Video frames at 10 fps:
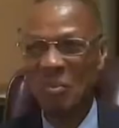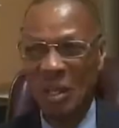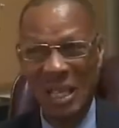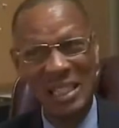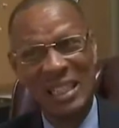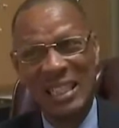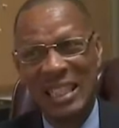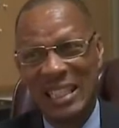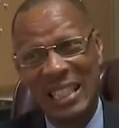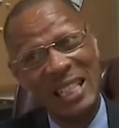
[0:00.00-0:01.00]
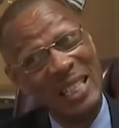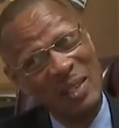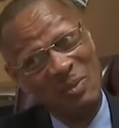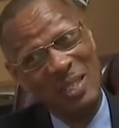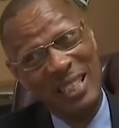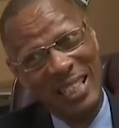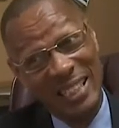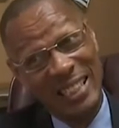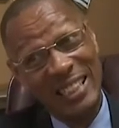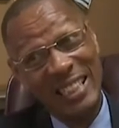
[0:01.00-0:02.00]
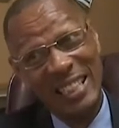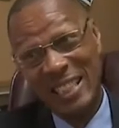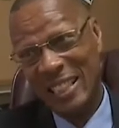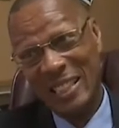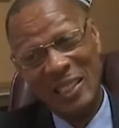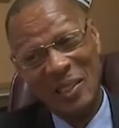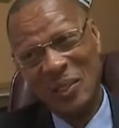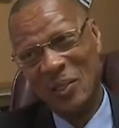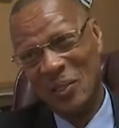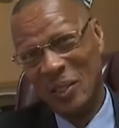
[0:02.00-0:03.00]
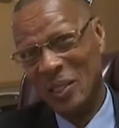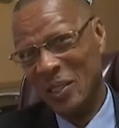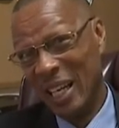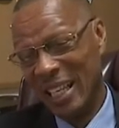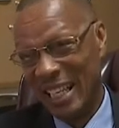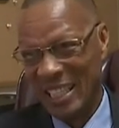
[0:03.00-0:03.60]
New principal at 8 Mile Rock High School, Albert Jones, says the